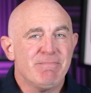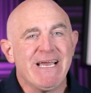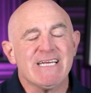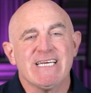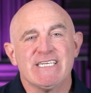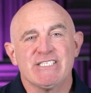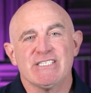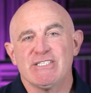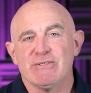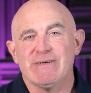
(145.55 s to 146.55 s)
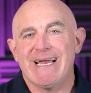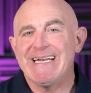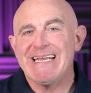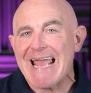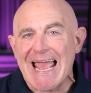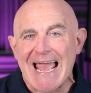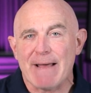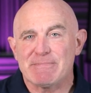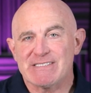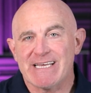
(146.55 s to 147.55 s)
pay attention to any
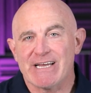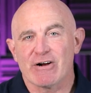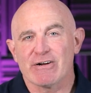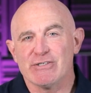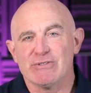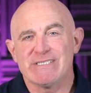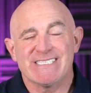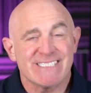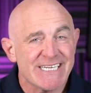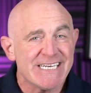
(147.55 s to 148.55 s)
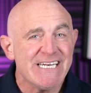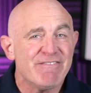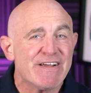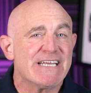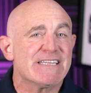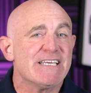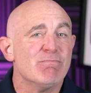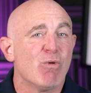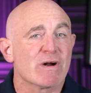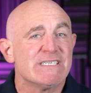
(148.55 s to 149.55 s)
apps that are using significantly
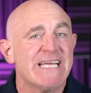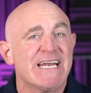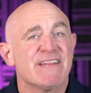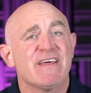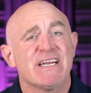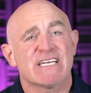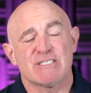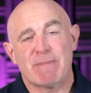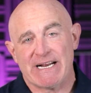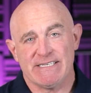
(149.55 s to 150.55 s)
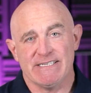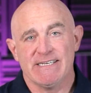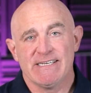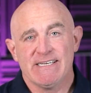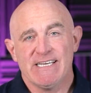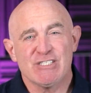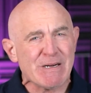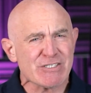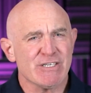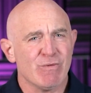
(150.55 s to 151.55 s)
more data than expected,
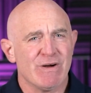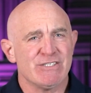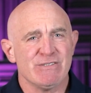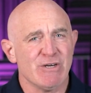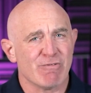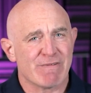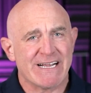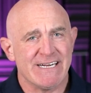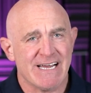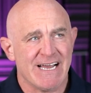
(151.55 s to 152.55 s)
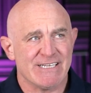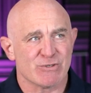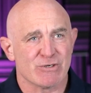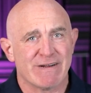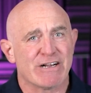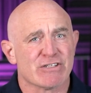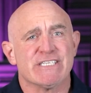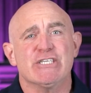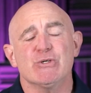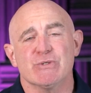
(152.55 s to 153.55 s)
especially ones you don't recognize or
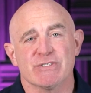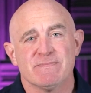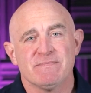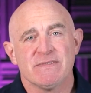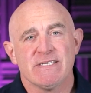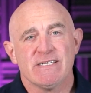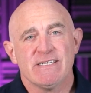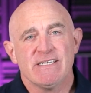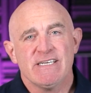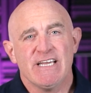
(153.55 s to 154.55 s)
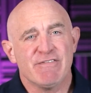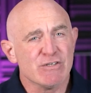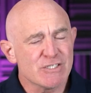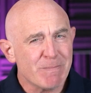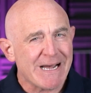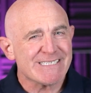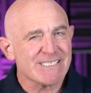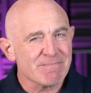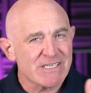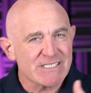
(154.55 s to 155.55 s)
rarely use. If you spot
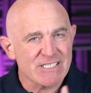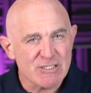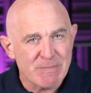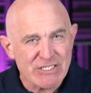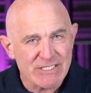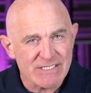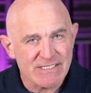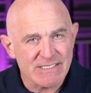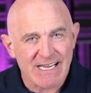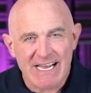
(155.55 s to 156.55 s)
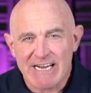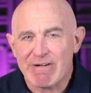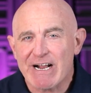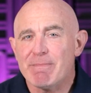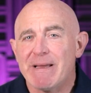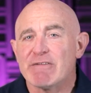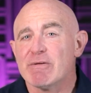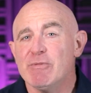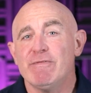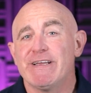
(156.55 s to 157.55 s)
something suspicious, I'd recommend
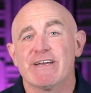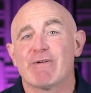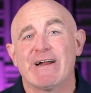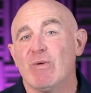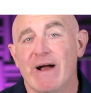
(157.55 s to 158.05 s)
removing it right